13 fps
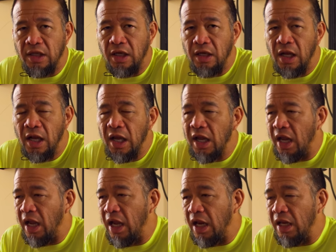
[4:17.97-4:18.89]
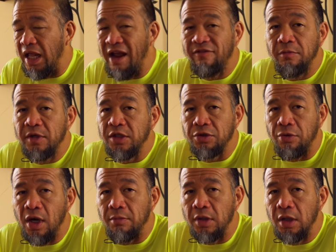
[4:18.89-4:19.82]
in it and they have to be
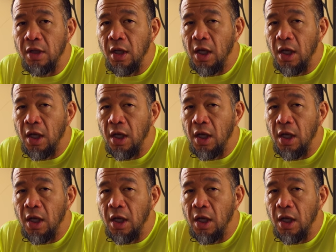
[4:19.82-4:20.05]
scrubbed.